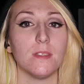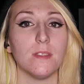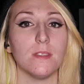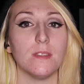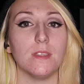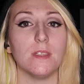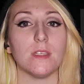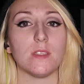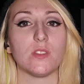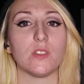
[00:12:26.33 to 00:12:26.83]

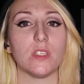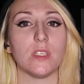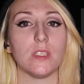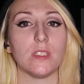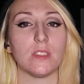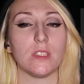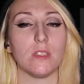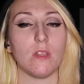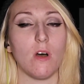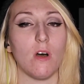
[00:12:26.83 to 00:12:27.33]
This
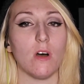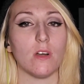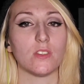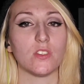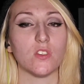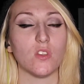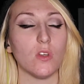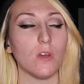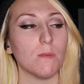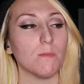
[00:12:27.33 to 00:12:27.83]
is an
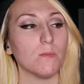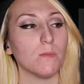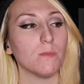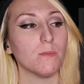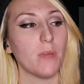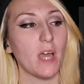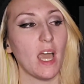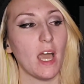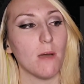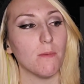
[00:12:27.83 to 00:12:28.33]
awesome
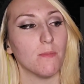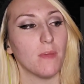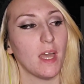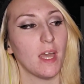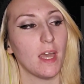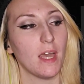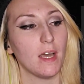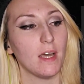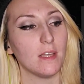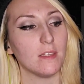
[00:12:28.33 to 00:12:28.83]

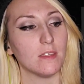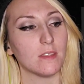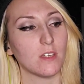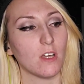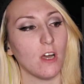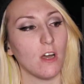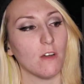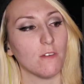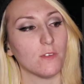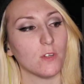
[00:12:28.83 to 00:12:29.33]
Batman
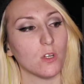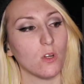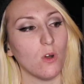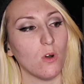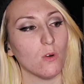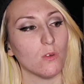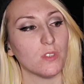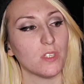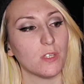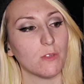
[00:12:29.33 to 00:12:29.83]
cover
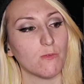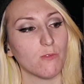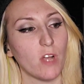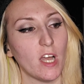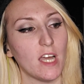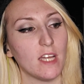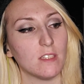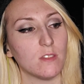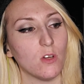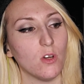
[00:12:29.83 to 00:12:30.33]
holding
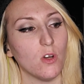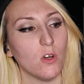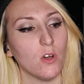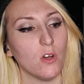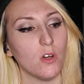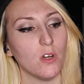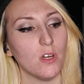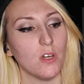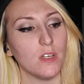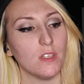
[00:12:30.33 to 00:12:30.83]
Red
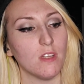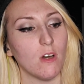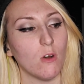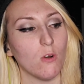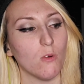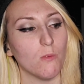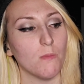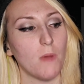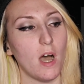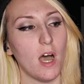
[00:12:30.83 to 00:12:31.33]
Hood,
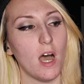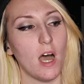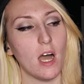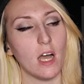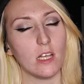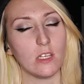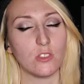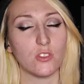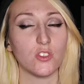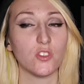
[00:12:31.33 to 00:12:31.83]

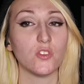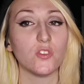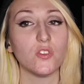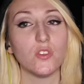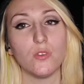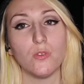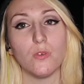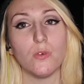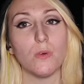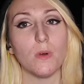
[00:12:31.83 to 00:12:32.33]
homage
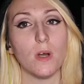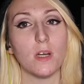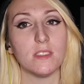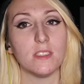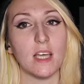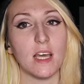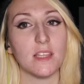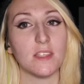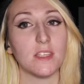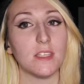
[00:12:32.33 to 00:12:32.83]
to
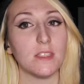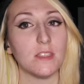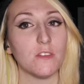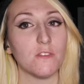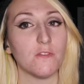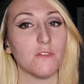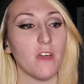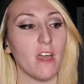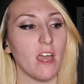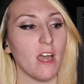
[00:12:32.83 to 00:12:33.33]
Death in the
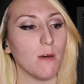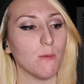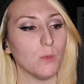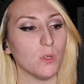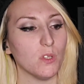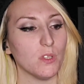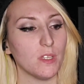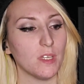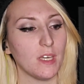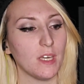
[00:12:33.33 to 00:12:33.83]

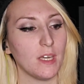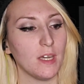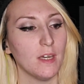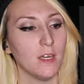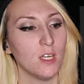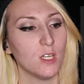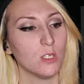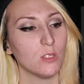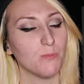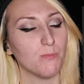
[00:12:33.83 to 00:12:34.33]
Family
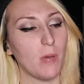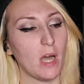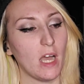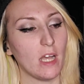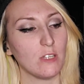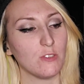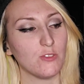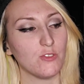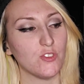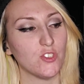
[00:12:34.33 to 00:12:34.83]

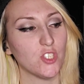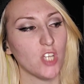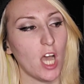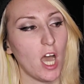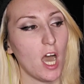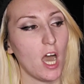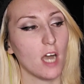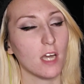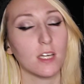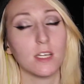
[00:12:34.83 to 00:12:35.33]
by
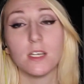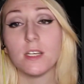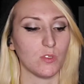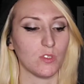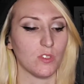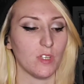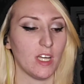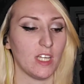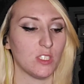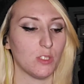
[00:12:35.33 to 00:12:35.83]
Jock. I was
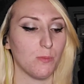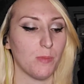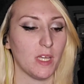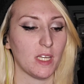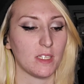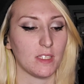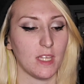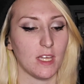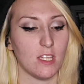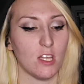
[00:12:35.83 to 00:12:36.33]
glad to
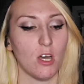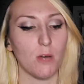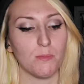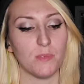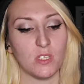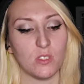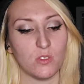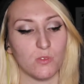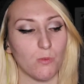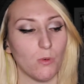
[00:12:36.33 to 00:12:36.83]
pick that up.
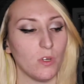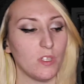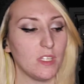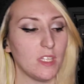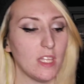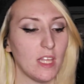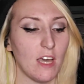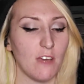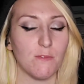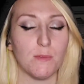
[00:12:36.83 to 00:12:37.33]
That's one
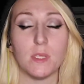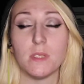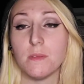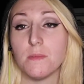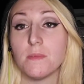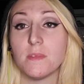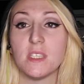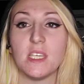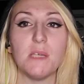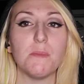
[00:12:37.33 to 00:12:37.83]
that I've
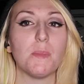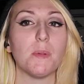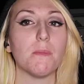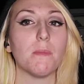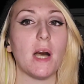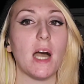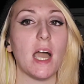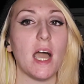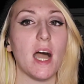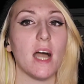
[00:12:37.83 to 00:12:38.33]
been keeping
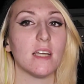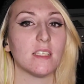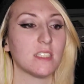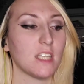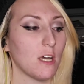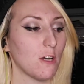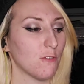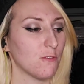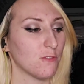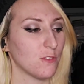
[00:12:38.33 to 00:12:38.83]
my eyes
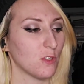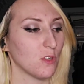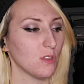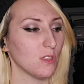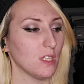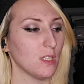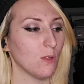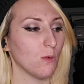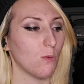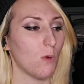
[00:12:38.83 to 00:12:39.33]
out for a
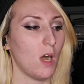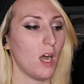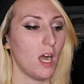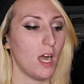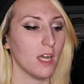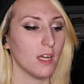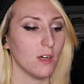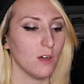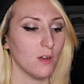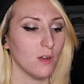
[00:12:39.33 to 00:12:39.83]
little
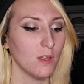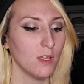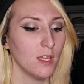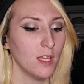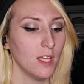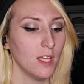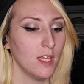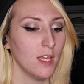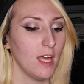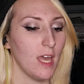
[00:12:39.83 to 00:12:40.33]
while.
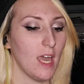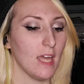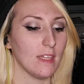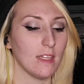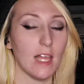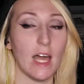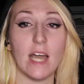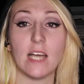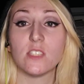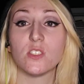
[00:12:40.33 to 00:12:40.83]
And
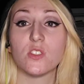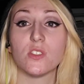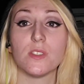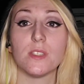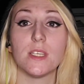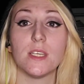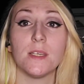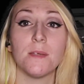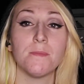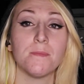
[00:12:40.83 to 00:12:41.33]

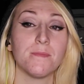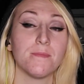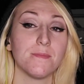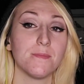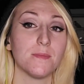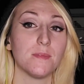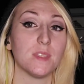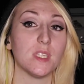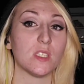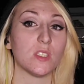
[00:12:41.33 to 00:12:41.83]
lastly,
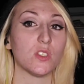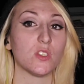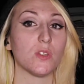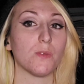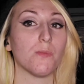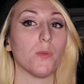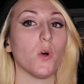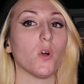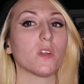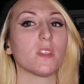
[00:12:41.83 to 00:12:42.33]
this is a
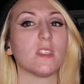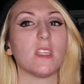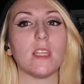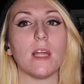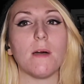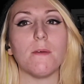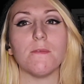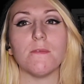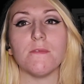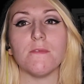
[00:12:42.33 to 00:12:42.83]
book that
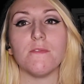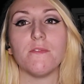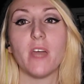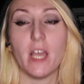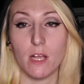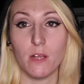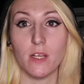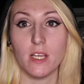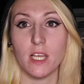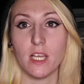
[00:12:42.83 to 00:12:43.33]
I'm
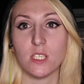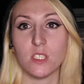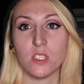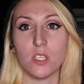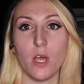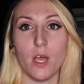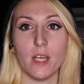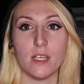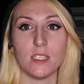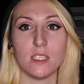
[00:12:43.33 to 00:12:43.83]
very
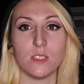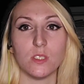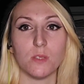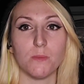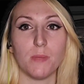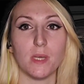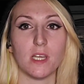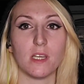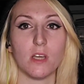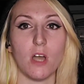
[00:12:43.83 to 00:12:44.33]
excited to
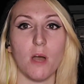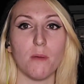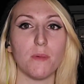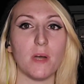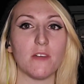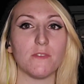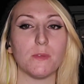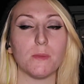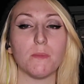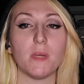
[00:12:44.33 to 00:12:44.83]
pick up.
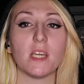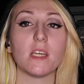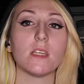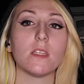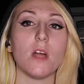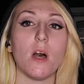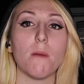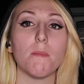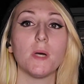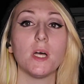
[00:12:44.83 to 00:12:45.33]
I've been picking
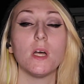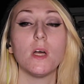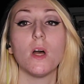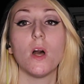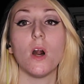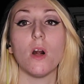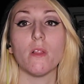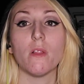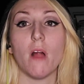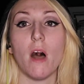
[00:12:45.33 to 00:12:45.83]
up
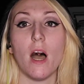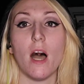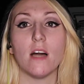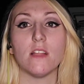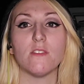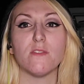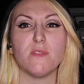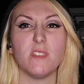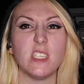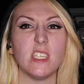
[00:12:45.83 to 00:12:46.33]
a lot
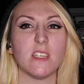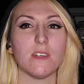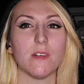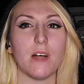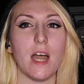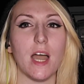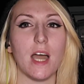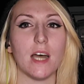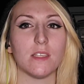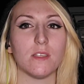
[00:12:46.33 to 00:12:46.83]
of Neil
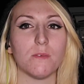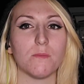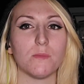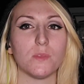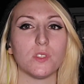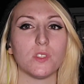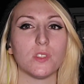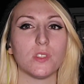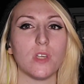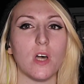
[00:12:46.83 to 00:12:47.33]
Adams
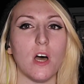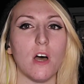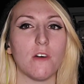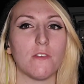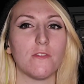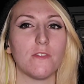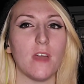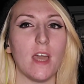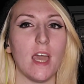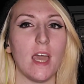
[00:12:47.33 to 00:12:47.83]

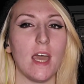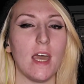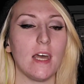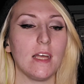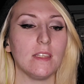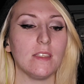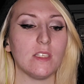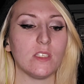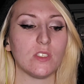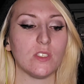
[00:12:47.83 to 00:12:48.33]
stuff,
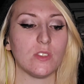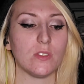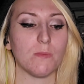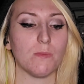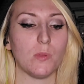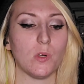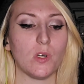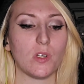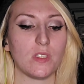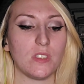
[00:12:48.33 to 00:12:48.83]
and this is a
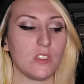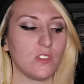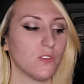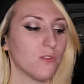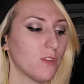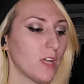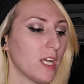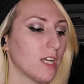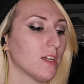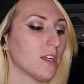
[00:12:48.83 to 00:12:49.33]
book that's
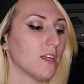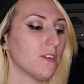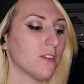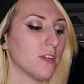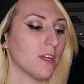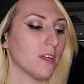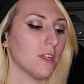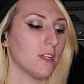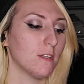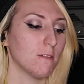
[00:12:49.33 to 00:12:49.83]

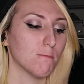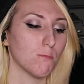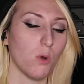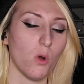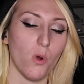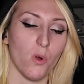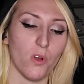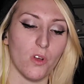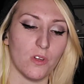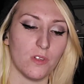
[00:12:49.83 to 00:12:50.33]
very
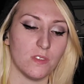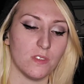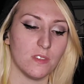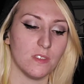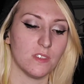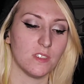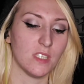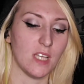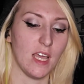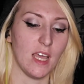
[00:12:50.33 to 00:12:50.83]

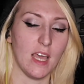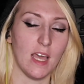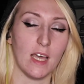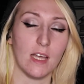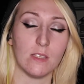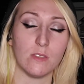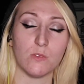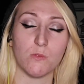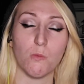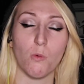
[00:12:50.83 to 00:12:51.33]
important,
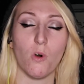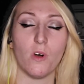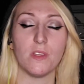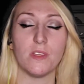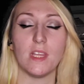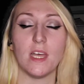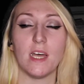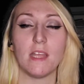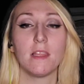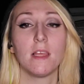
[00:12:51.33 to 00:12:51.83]
and one
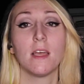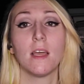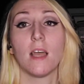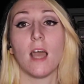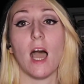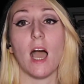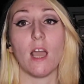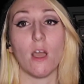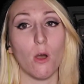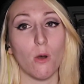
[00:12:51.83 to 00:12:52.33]
that
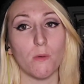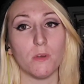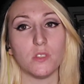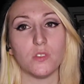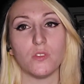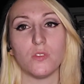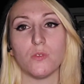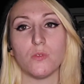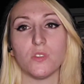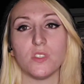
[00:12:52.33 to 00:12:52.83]
I
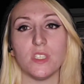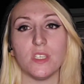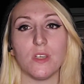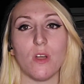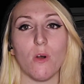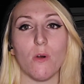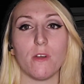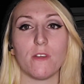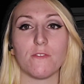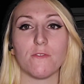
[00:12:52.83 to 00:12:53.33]
always do see
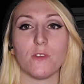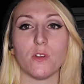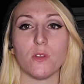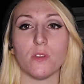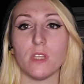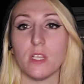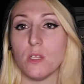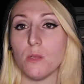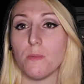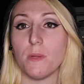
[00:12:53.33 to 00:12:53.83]
going for a
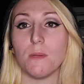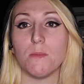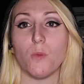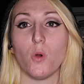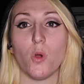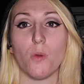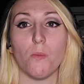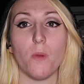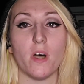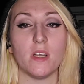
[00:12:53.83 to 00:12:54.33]
little bit
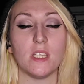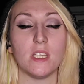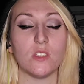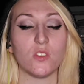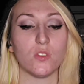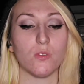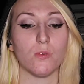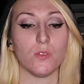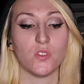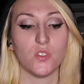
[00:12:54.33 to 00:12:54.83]
more money,
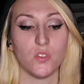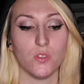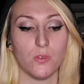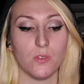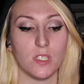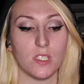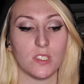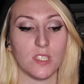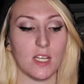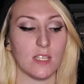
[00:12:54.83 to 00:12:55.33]
so as
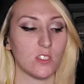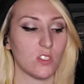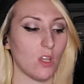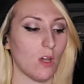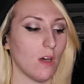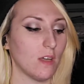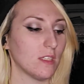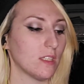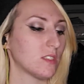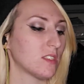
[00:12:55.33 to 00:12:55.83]
soon as I
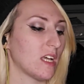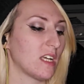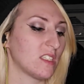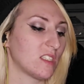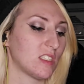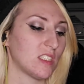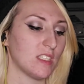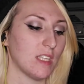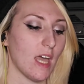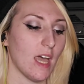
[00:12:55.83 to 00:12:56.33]
saw this, I
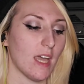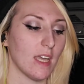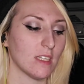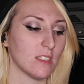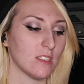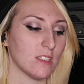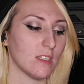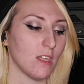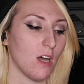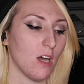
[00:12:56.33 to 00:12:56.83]

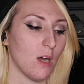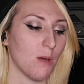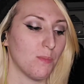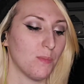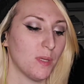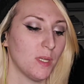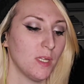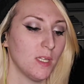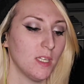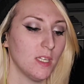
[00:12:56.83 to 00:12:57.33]
snagged it
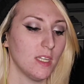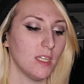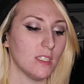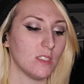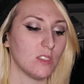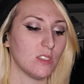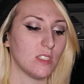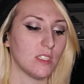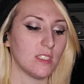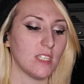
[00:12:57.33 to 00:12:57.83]
up.
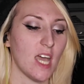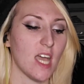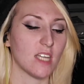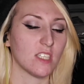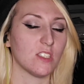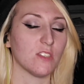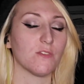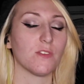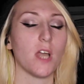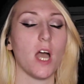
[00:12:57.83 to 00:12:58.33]
It's
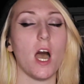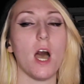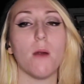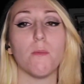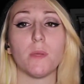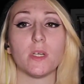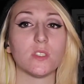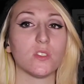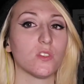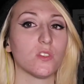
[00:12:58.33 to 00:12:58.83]
Detective Comics